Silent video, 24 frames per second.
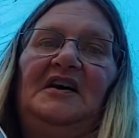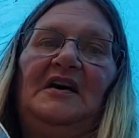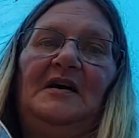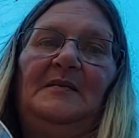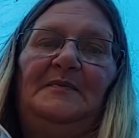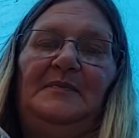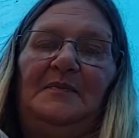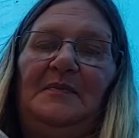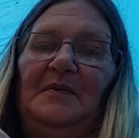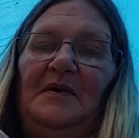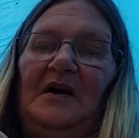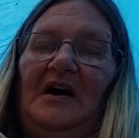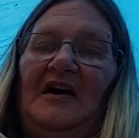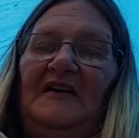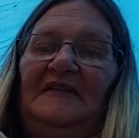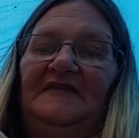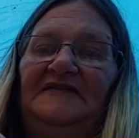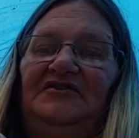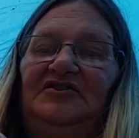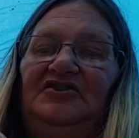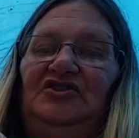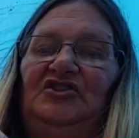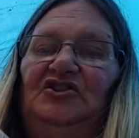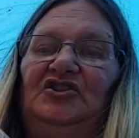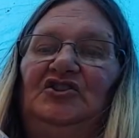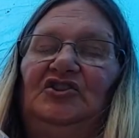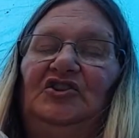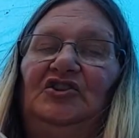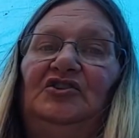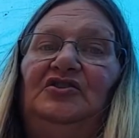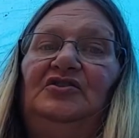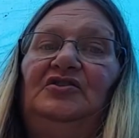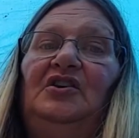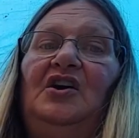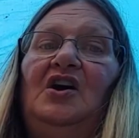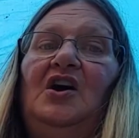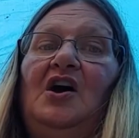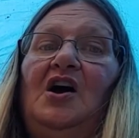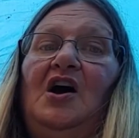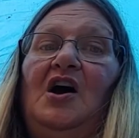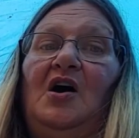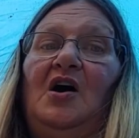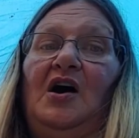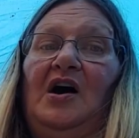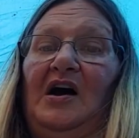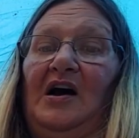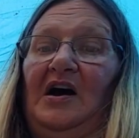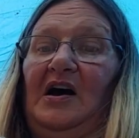cup of sugar,
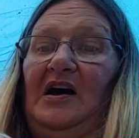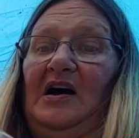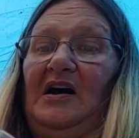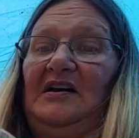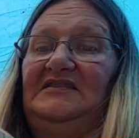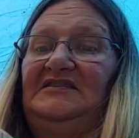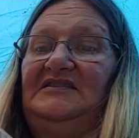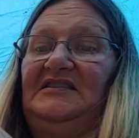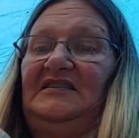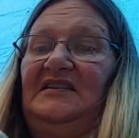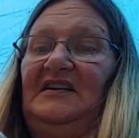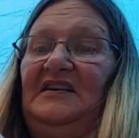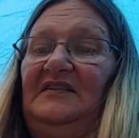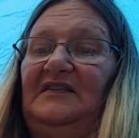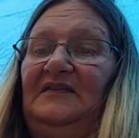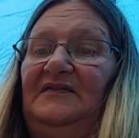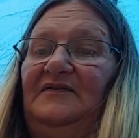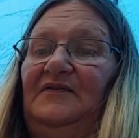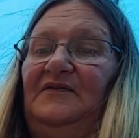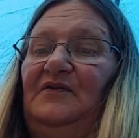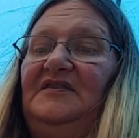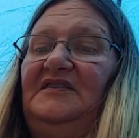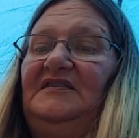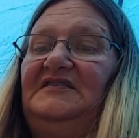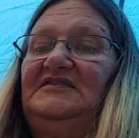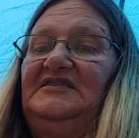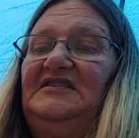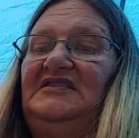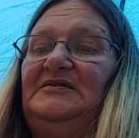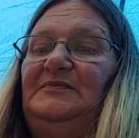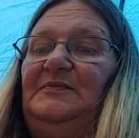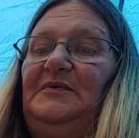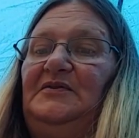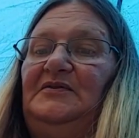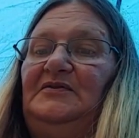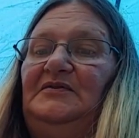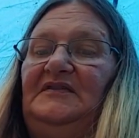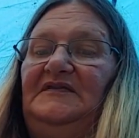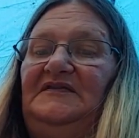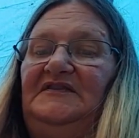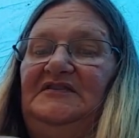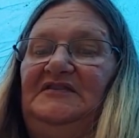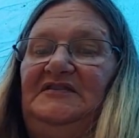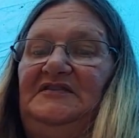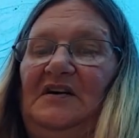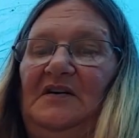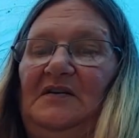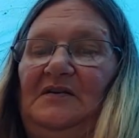a 1/4 teaspoon of
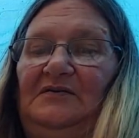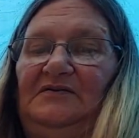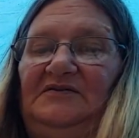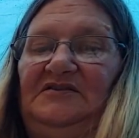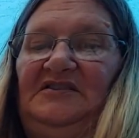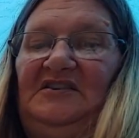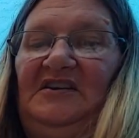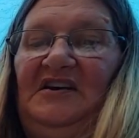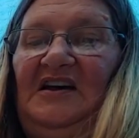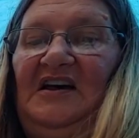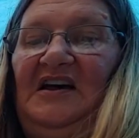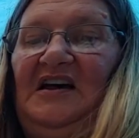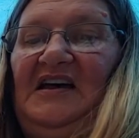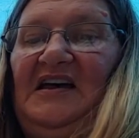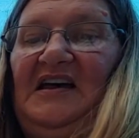salt,